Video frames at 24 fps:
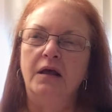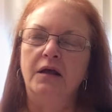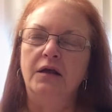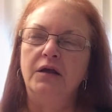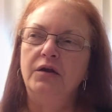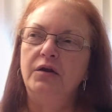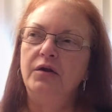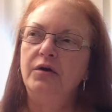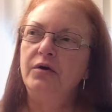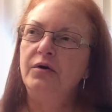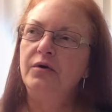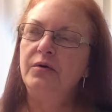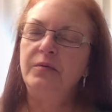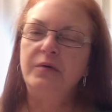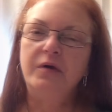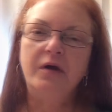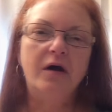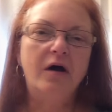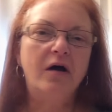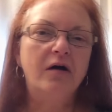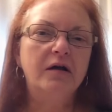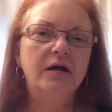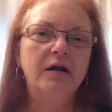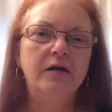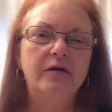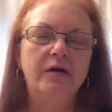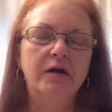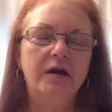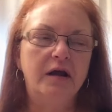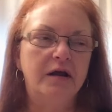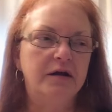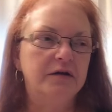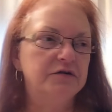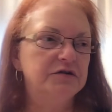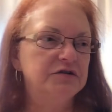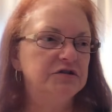you know, we all carry
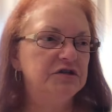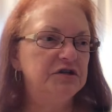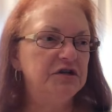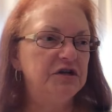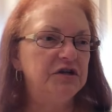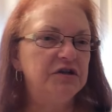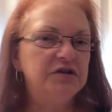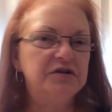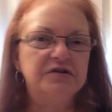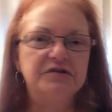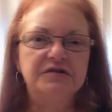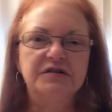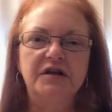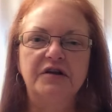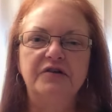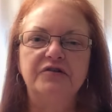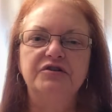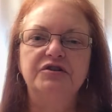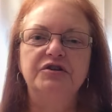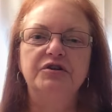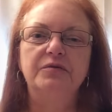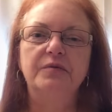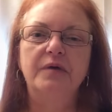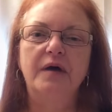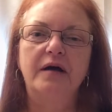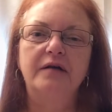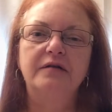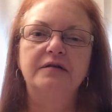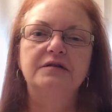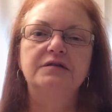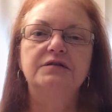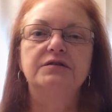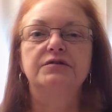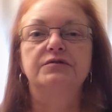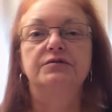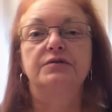energy. There's energy around
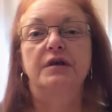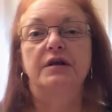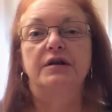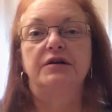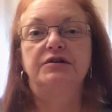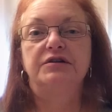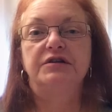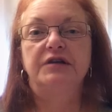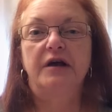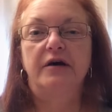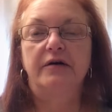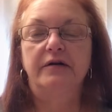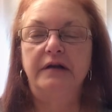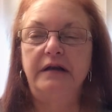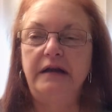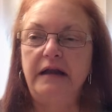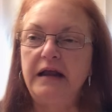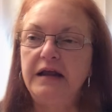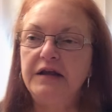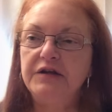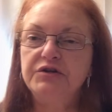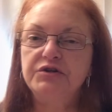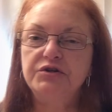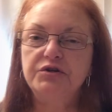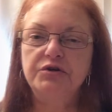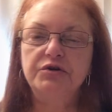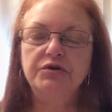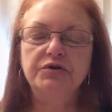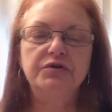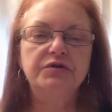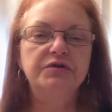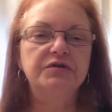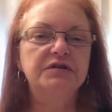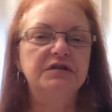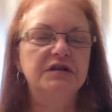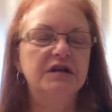us. There's energy out in nature.
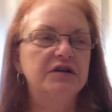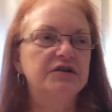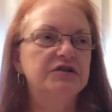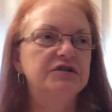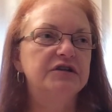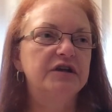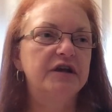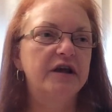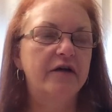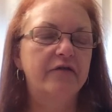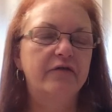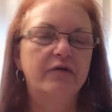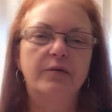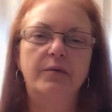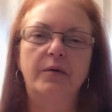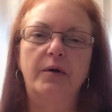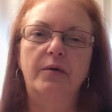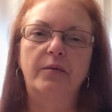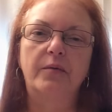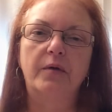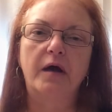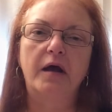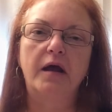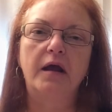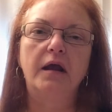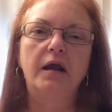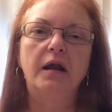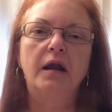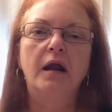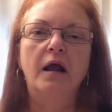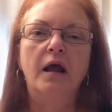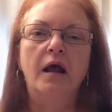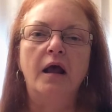There's energy everywhere, right?